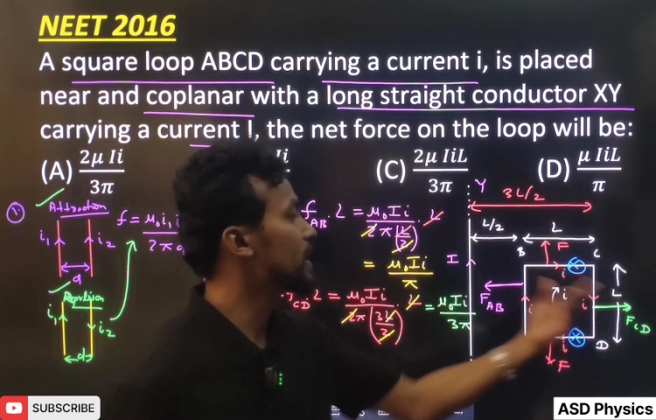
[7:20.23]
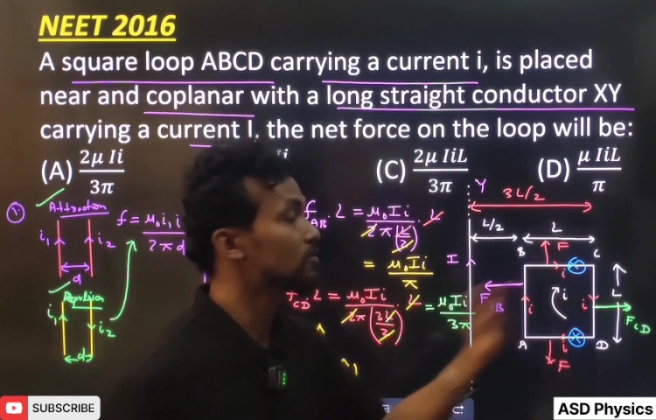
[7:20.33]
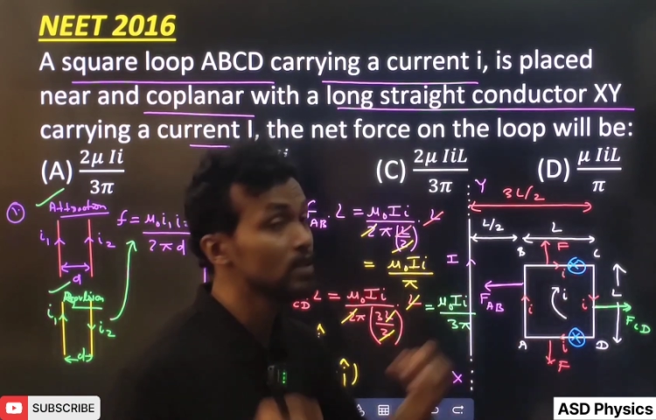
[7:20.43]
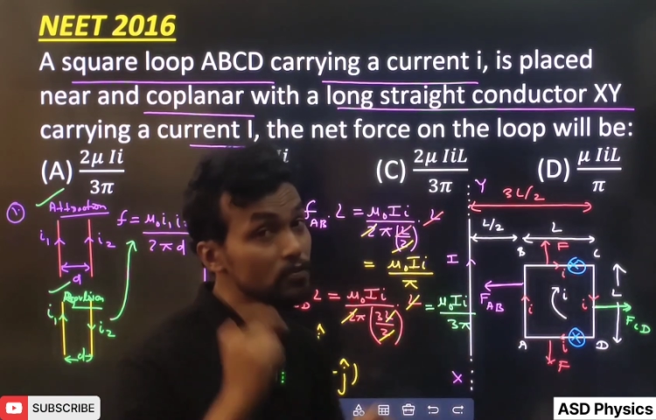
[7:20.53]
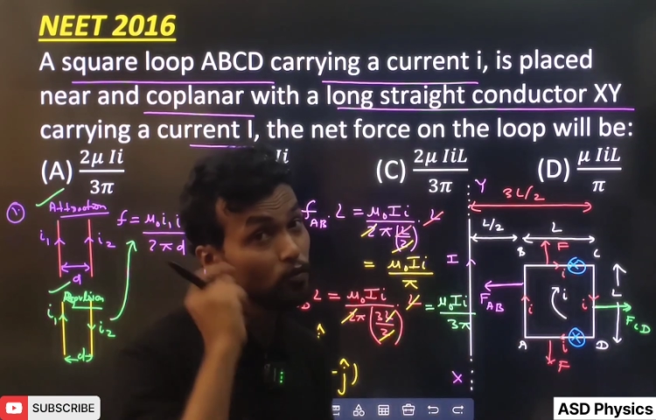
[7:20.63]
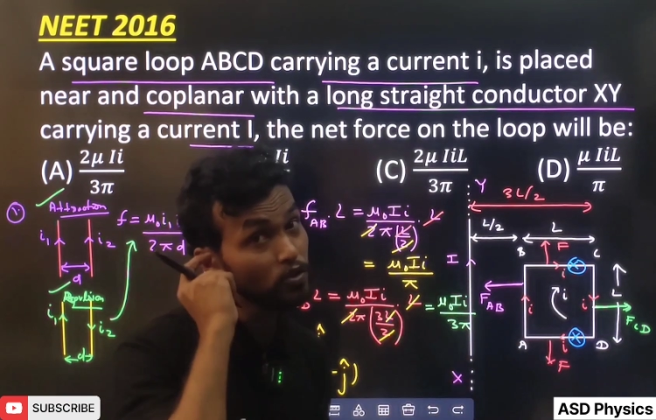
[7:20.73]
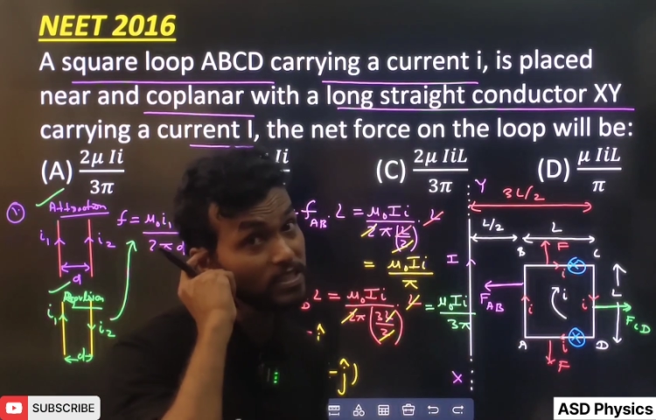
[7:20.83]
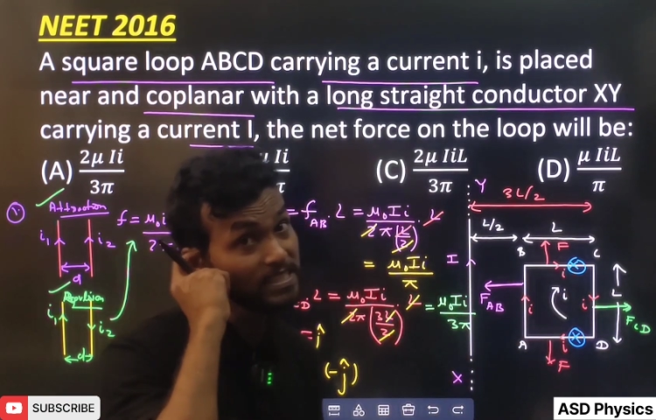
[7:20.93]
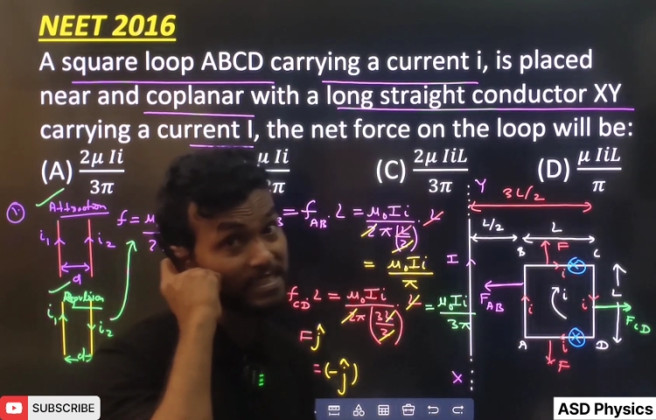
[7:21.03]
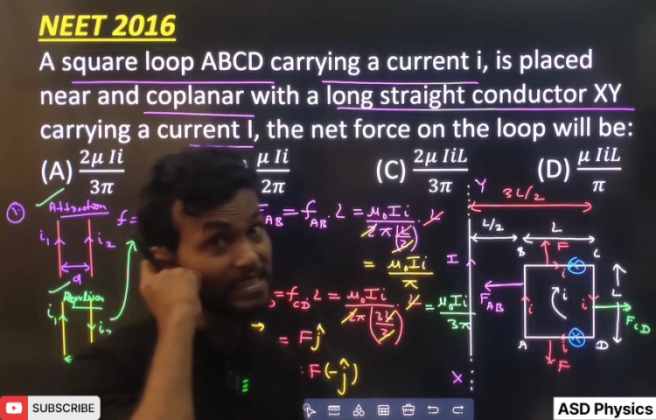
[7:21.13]
and one force
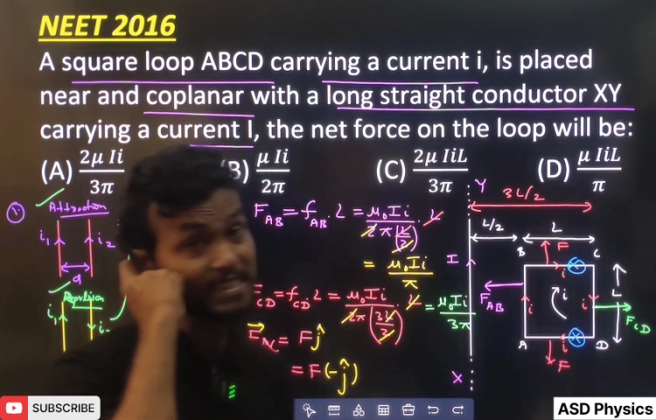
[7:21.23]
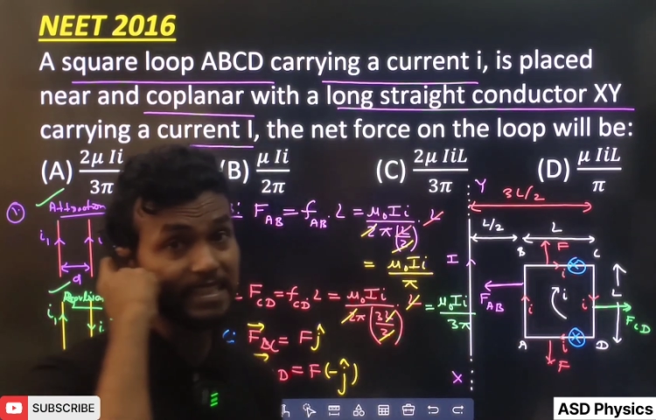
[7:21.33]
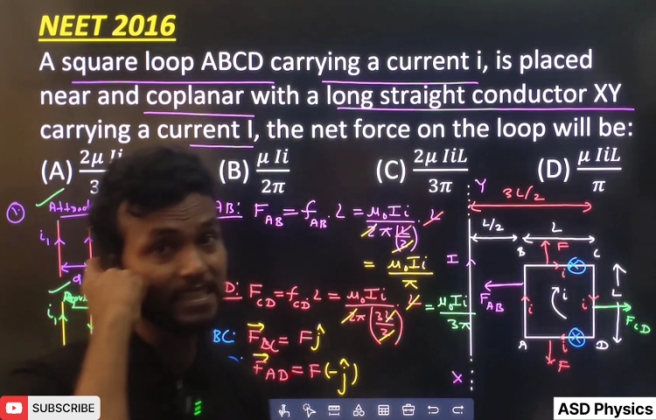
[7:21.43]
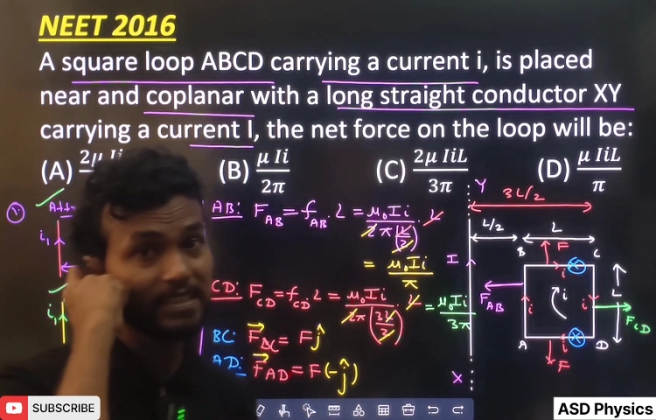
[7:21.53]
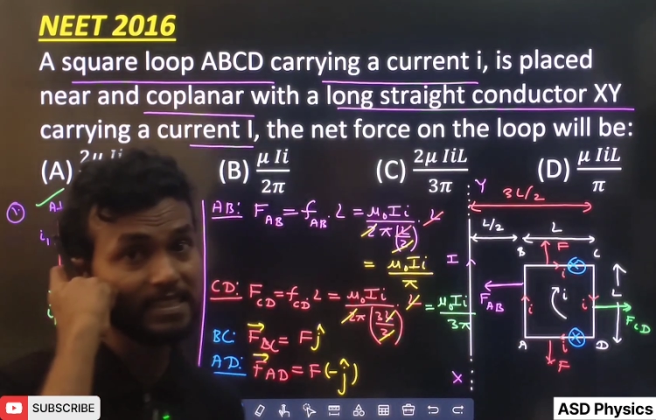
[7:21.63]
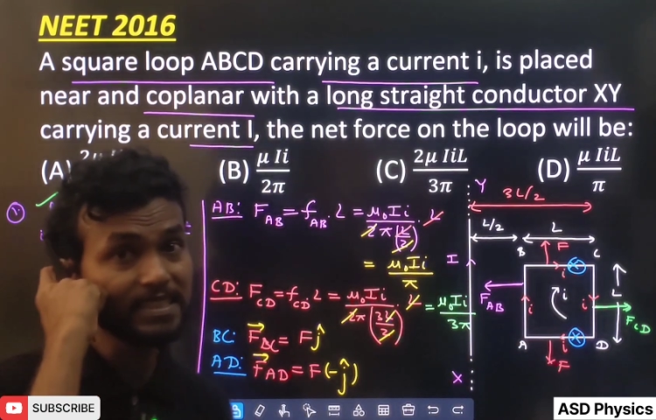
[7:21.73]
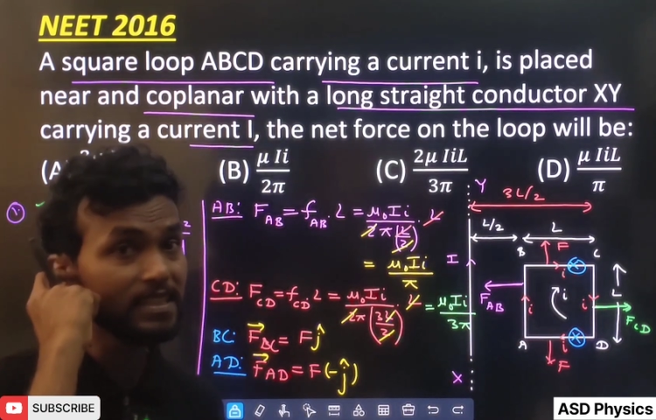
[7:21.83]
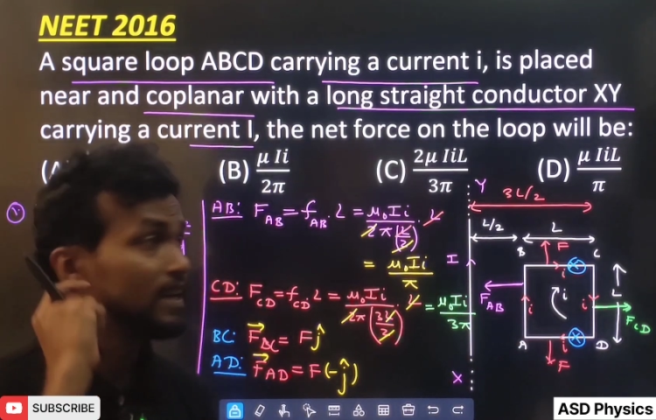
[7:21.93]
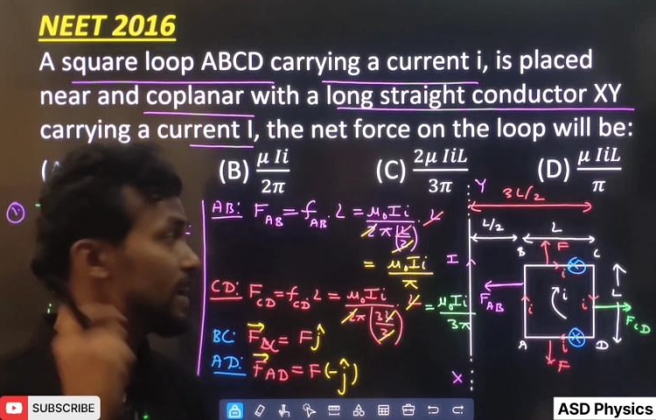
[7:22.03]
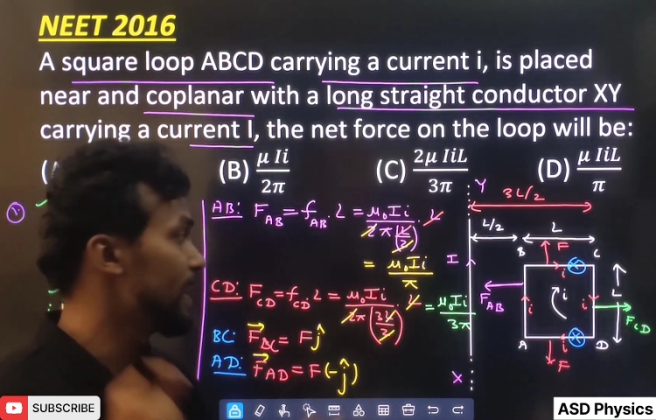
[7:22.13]
is CD here, is
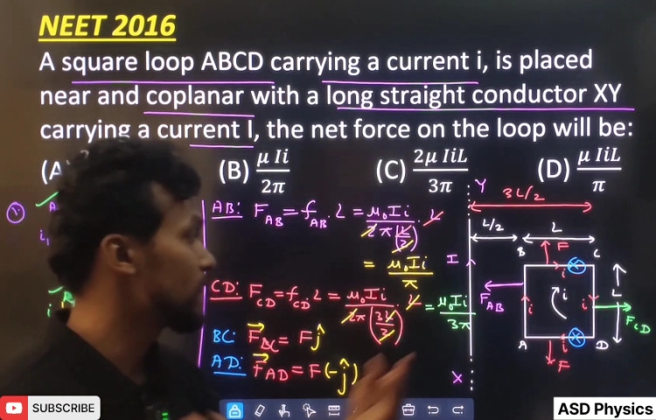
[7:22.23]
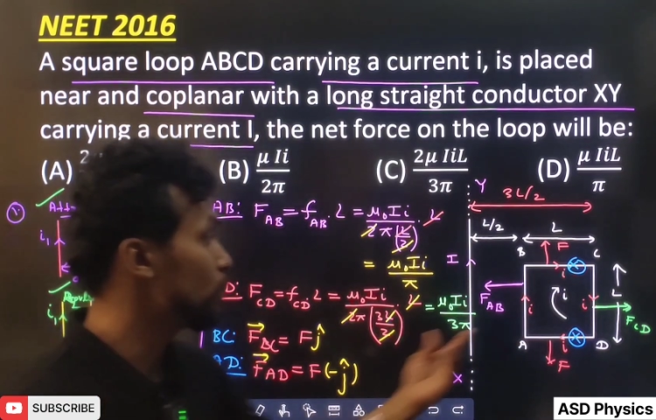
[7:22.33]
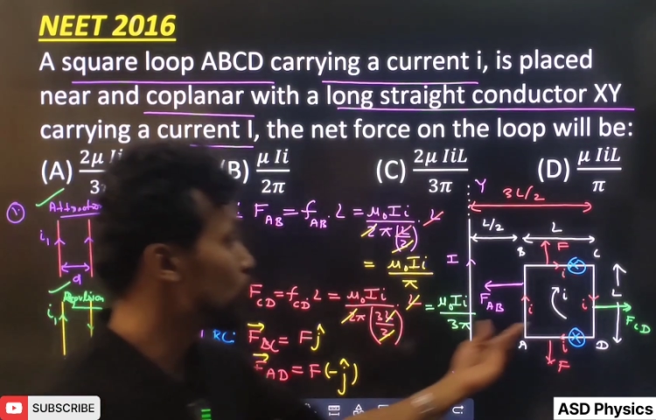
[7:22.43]
it? And